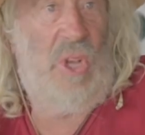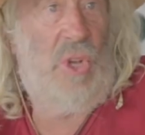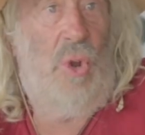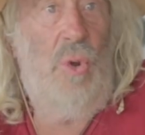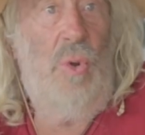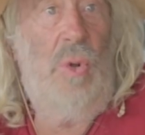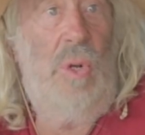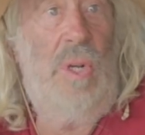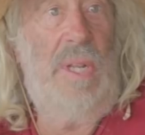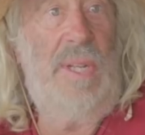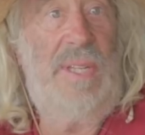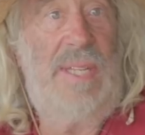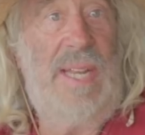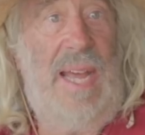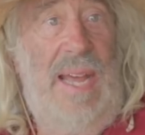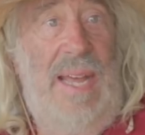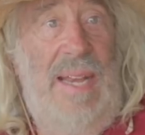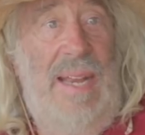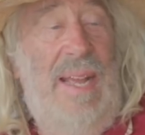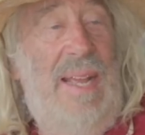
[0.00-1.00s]
it cool
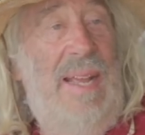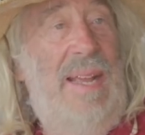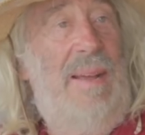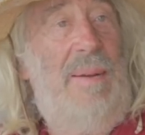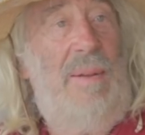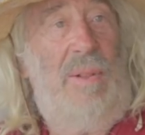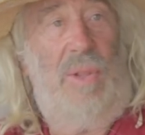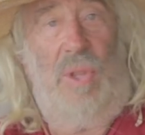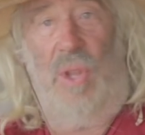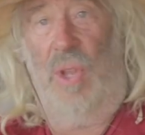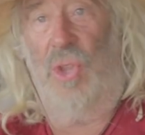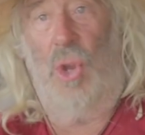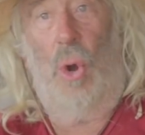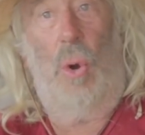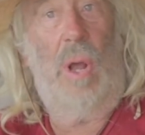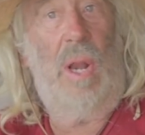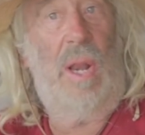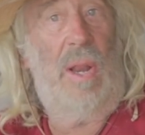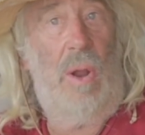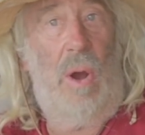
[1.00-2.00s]
inside. The
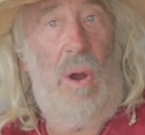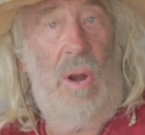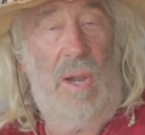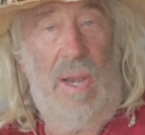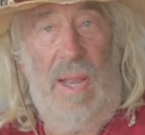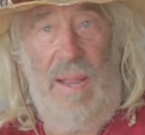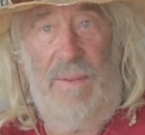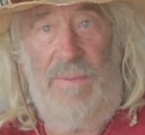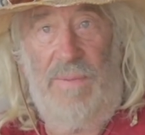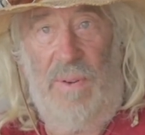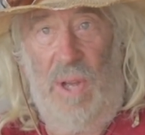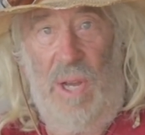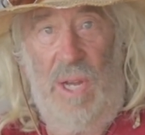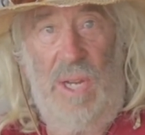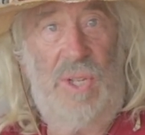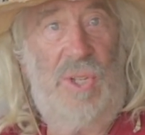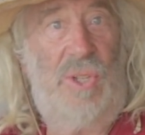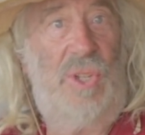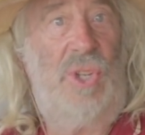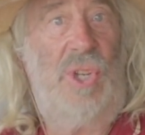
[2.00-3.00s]
toilet hardly
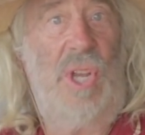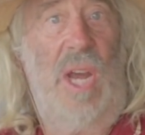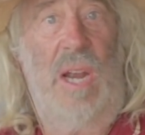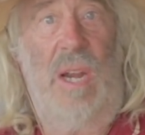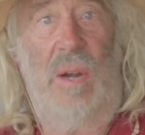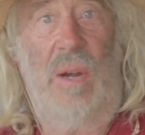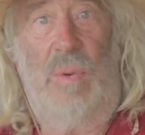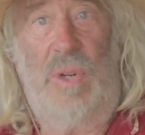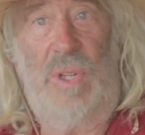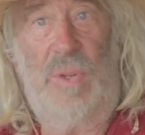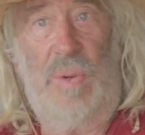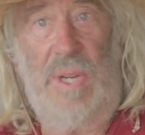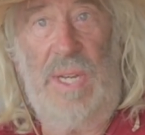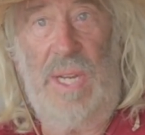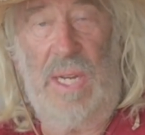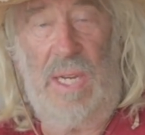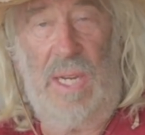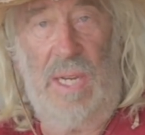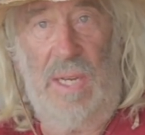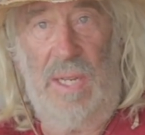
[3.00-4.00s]
flushed. The shower was
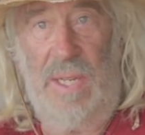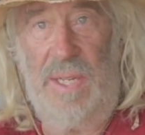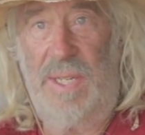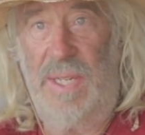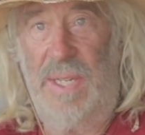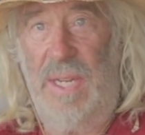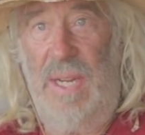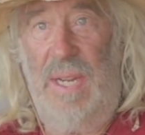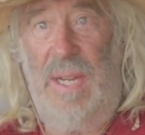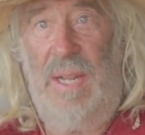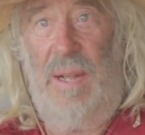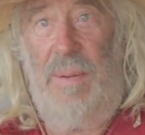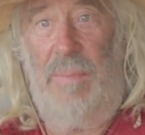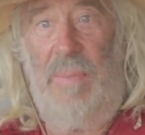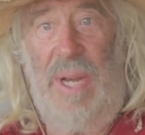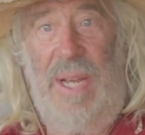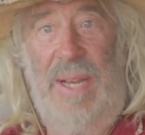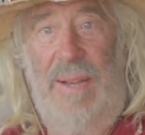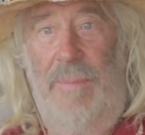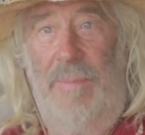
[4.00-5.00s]
ridiculous.
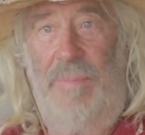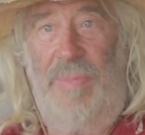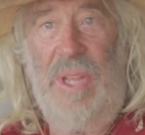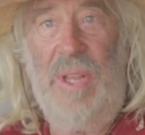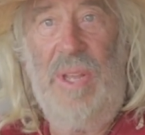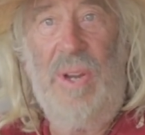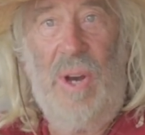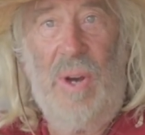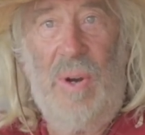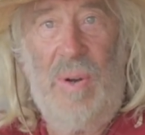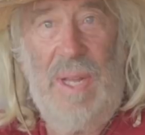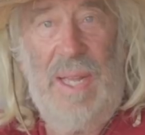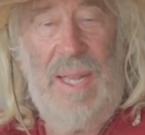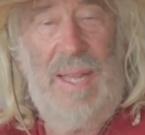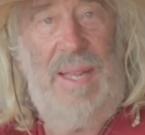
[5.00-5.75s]
But you know,